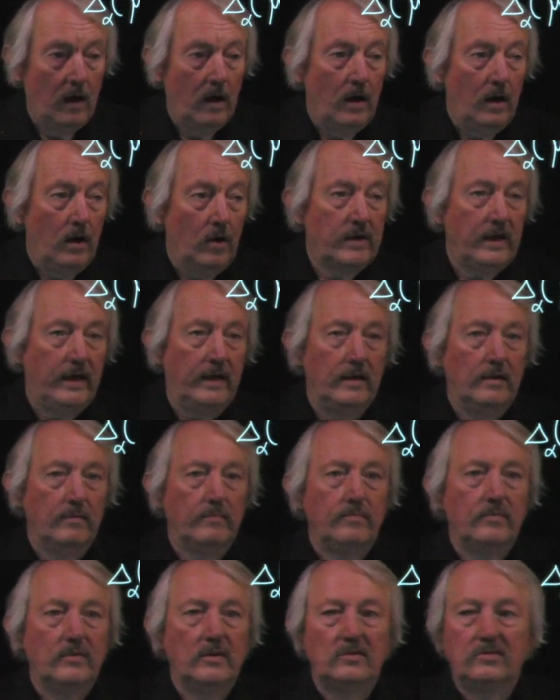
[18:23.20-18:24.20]
okay.
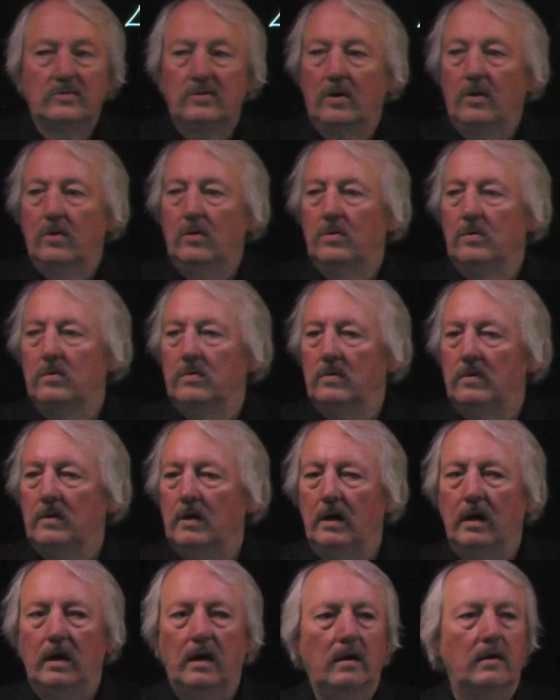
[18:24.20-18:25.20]
So
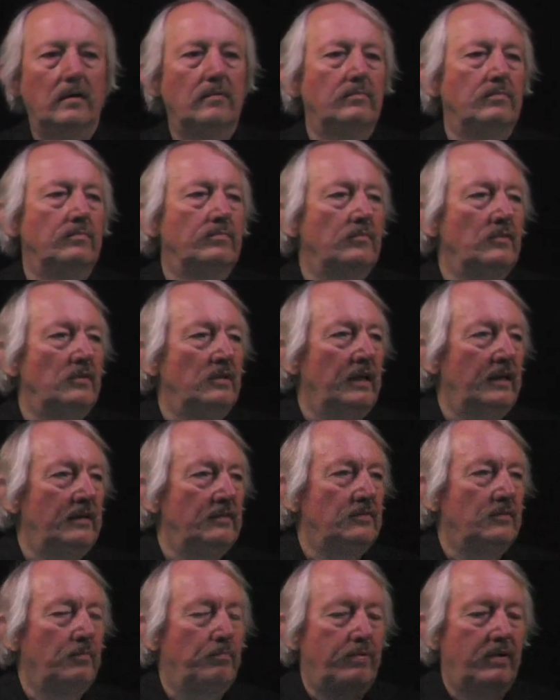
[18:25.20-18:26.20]
let
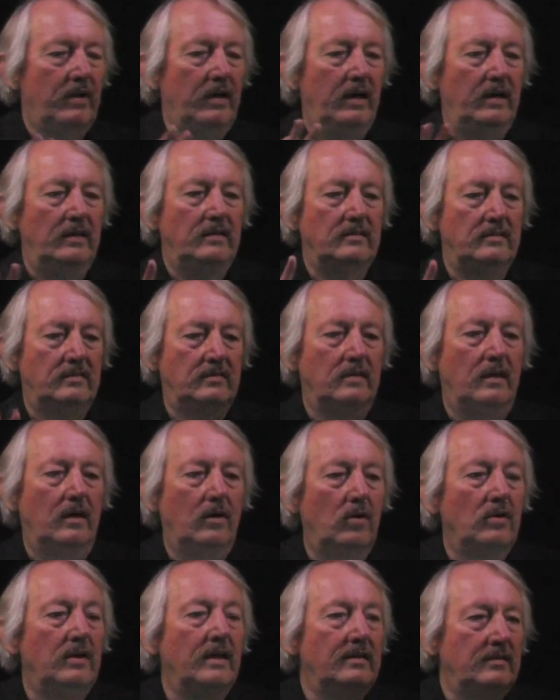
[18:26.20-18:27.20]
us apply this now,
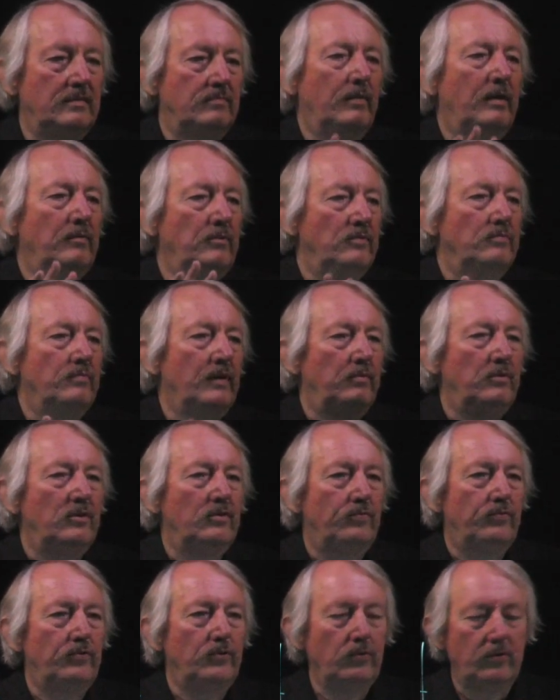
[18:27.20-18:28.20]
or maybe a
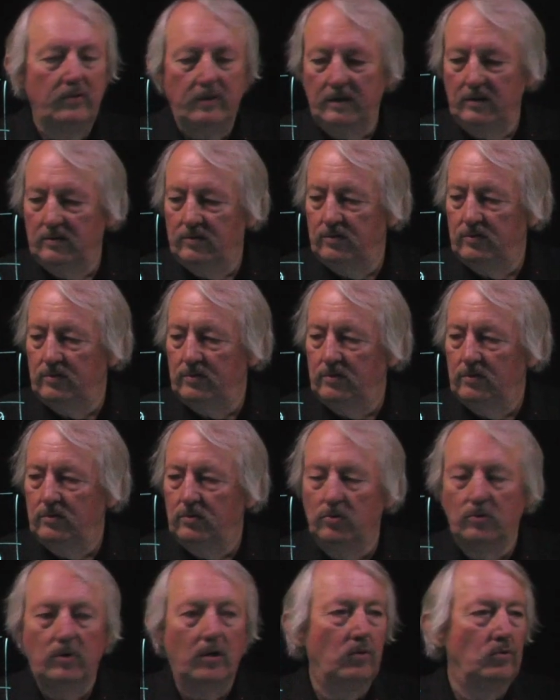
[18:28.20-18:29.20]
few things
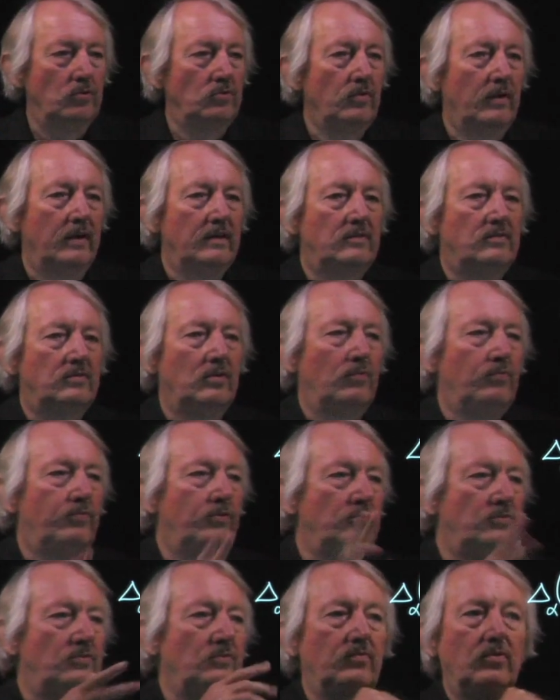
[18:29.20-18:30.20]
to note. Right. So
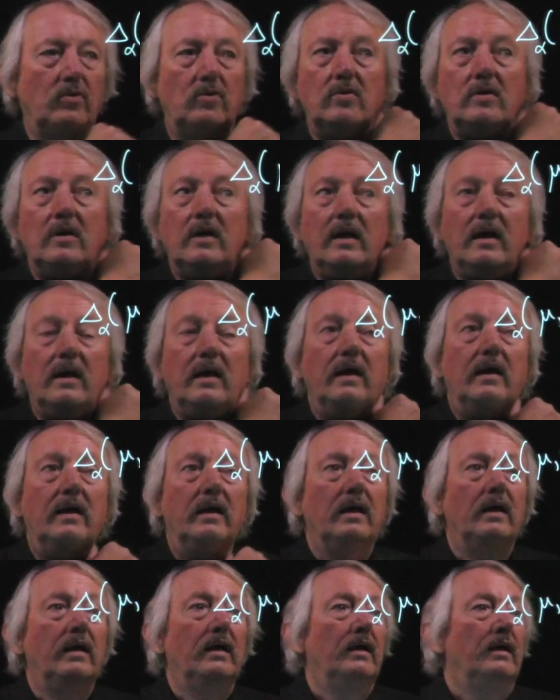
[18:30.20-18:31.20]
first of all,
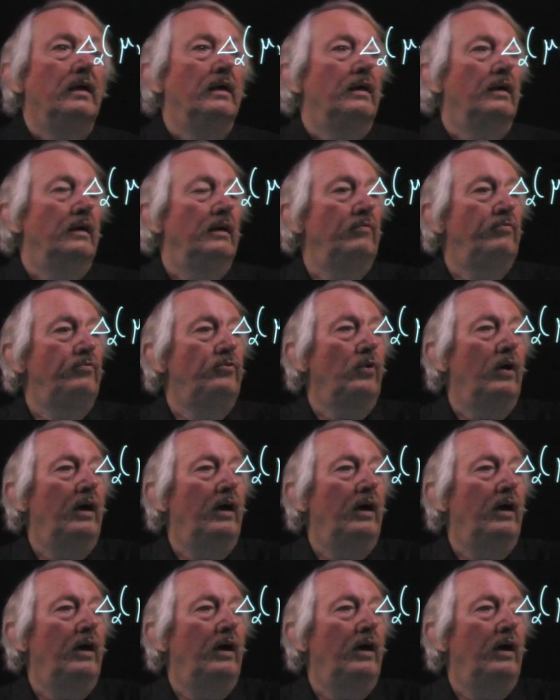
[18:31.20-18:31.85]
if